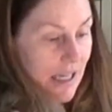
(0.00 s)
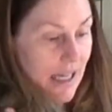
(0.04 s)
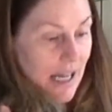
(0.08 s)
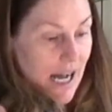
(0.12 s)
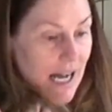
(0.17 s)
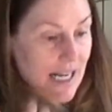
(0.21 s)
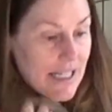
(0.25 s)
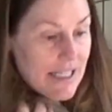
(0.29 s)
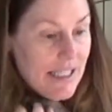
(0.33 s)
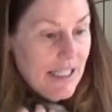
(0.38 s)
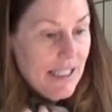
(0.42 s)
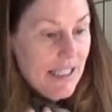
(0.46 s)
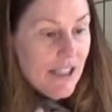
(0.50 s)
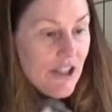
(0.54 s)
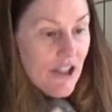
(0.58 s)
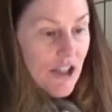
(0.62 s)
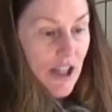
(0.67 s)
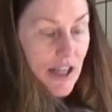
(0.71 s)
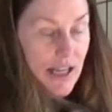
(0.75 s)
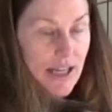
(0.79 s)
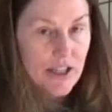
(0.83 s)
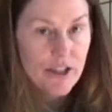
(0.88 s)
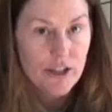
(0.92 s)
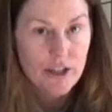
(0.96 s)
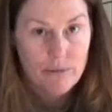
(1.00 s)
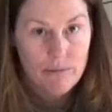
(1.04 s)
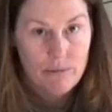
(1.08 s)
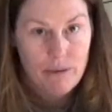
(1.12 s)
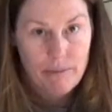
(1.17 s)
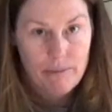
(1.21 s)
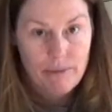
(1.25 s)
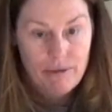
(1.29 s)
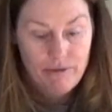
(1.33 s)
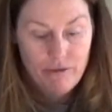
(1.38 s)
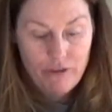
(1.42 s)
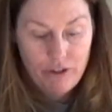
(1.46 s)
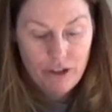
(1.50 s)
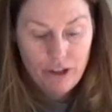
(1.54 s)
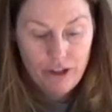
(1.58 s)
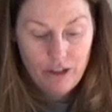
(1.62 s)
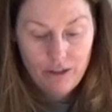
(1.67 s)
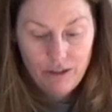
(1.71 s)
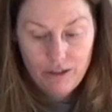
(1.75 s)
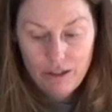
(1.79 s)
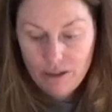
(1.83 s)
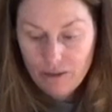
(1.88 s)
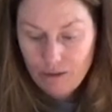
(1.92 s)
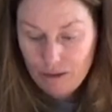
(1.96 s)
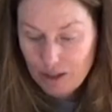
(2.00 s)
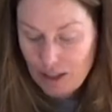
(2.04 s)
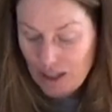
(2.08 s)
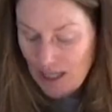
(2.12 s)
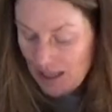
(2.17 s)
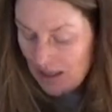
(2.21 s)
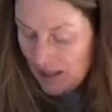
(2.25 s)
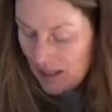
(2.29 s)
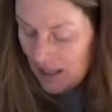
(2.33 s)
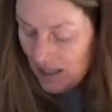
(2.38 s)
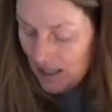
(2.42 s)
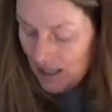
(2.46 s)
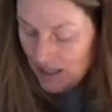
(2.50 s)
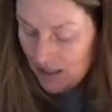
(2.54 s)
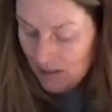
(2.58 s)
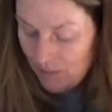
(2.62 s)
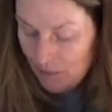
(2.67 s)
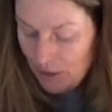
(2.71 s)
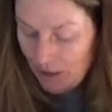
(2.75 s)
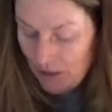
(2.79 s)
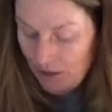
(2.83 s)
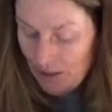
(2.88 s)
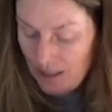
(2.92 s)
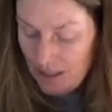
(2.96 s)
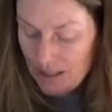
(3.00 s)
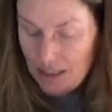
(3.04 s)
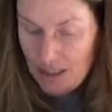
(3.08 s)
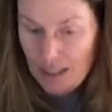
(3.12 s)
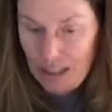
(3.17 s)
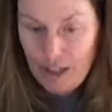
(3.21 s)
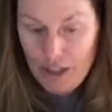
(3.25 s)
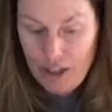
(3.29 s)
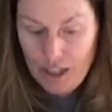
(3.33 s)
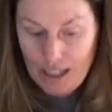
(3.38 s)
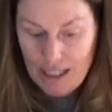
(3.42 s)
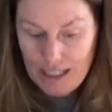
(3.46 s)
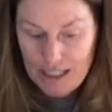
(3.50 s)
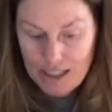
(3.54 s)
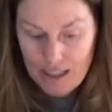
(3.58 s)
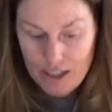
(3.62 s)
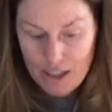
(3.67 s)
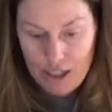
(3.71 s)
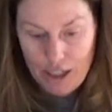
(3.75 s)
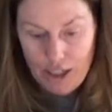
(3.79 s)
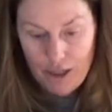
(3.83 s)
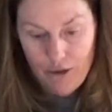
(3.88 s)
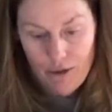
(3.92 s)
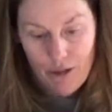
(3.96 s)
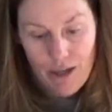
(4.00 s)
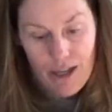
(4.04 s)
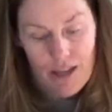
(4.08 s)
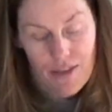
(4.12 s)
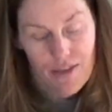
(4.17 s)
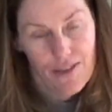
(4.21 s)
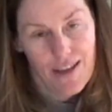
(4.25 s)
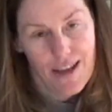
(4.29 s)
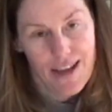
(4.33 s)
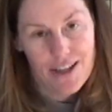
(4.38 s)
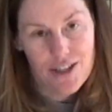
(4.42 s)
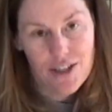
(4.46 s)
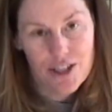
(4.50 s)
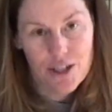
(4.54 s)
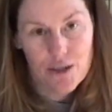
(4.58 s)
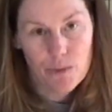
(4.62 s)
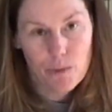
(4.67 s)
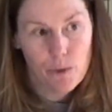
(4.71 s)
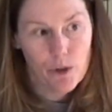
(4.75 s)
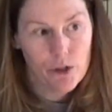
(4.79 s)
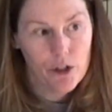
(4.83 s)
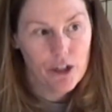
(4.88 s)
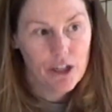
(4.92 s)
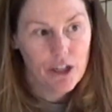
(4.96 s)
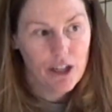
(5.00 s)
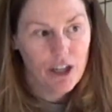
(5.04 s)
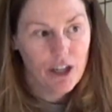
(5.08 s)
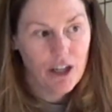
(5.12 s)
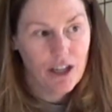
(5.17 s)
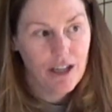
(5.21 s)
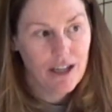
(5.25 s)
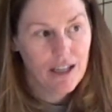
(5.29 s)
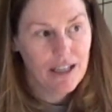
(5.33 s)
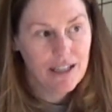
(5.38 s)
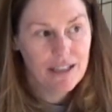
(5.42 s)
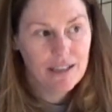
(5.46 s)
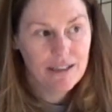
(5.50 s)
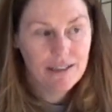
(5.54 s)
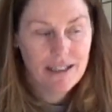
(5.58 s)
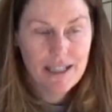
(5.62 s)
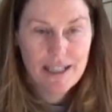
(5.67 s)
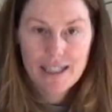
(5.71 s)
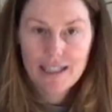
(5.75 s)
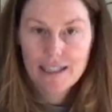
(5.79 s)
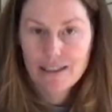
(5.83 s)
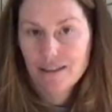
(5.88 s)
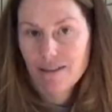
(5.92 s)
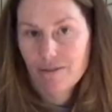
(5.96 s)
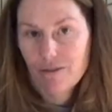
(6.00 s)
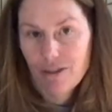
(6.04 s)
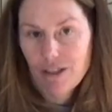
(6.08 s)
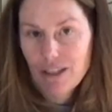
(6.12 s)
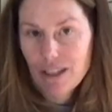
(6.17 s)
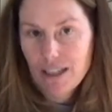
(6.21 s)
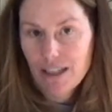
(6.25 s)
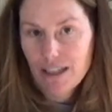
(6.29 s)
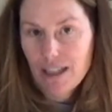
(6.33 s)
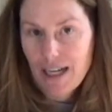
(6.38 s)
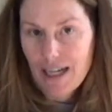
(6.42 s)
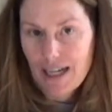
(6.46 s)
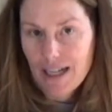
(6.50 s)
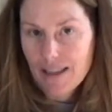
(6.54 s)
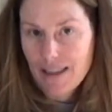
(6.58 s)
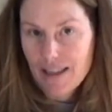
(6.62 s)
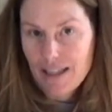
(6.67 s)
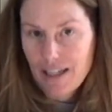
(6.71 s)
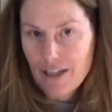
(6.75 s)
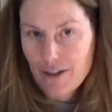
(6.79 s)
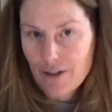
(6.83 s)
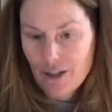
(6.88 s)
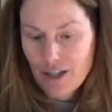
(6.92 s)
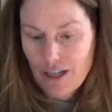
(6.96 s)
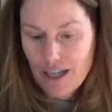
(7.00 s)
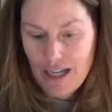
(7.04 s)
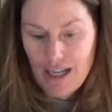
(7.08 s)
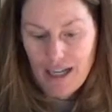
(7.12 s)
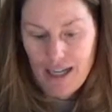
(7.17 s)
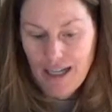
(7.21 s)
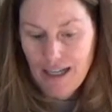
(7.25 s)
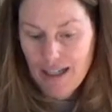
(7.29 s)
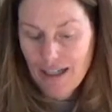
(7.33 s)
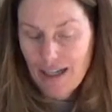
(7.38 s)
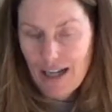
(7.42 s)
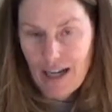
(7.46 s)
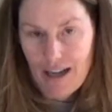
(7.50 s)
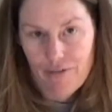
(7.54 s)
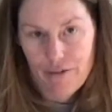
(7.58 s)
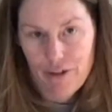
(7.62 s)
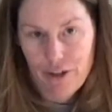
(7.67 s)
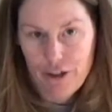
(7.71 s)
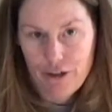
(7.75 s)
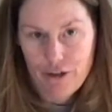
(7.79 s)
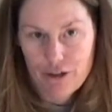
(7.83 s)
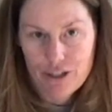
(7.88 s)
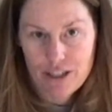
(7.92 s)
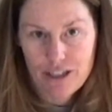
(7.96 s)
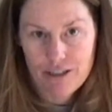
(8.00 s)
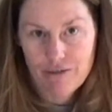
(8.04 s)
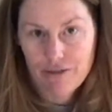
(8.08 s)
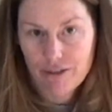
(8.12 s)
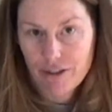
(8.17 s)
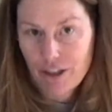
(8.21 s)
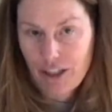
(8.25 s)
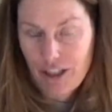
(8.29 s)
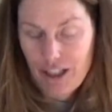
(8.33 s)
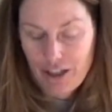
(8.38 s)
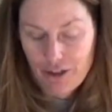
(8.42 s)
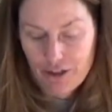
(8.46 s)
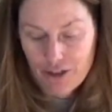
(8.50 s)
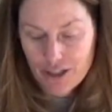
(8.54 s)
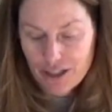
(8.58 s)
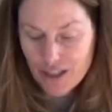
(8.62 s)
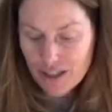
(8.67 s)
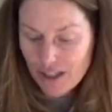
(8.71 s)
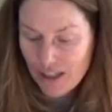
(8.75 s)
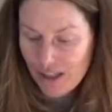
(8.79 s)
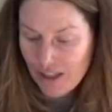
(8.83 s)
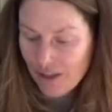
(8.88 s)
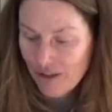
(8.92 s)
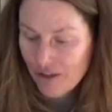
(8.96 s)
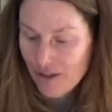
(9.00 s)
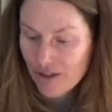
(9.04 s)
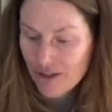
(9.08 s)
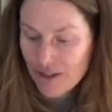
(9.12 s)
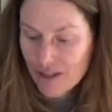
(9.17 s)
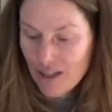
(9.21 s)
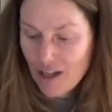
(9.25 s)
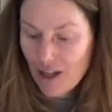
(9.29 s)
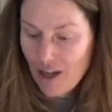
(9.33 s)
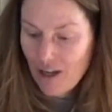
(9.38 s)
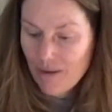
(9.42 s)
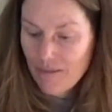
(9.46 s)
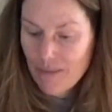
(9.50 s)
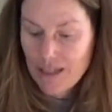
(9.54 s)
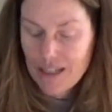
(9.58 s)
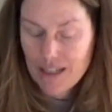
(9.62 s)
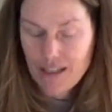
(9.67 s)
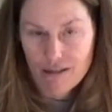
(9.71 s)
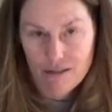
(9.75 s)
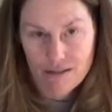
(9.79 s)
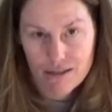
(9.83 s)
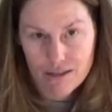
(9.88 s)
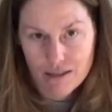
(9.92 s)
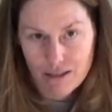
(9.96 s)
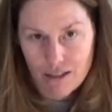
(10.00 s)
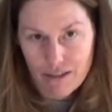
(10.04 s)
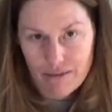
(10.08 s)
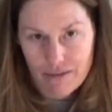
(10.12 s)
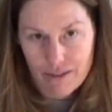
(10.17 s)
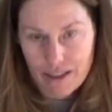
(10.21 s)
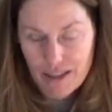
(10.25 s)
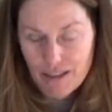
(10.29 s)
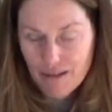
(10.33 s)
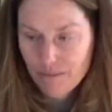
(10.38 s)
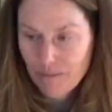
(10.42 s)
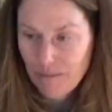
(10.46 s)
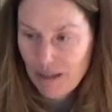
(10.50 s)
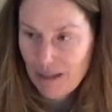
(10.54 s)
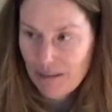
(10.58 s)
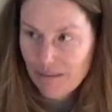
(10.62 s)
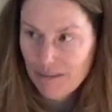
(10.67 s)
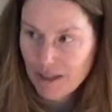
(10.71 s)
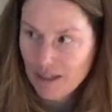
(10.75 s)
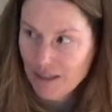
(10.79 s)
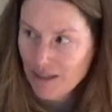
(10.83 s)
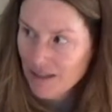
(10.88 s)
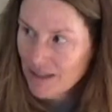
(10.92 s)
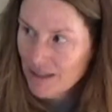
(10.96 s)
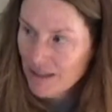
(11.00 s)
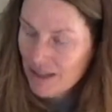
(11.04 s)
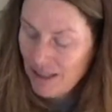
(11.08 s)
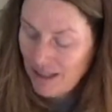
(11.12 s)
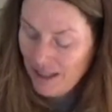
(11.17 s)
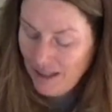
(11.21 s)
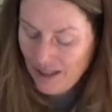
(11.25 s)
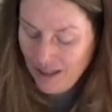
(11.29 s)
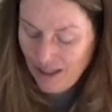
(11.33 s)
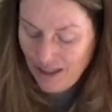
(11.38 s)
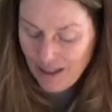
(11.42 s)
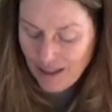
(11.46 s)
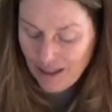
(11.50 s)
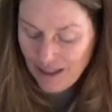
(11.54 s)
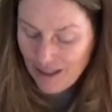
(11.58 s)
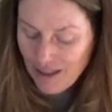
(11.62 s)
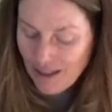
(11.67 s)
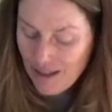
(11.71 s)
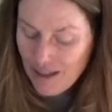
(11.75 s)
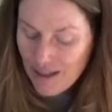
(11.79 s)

I did change their puppy food, which I think Awesome Doodle has let you guys know. They just were not, they didn't really like the other kind. I've used it for years and years. All my dogs love it. Mom dogs eat it.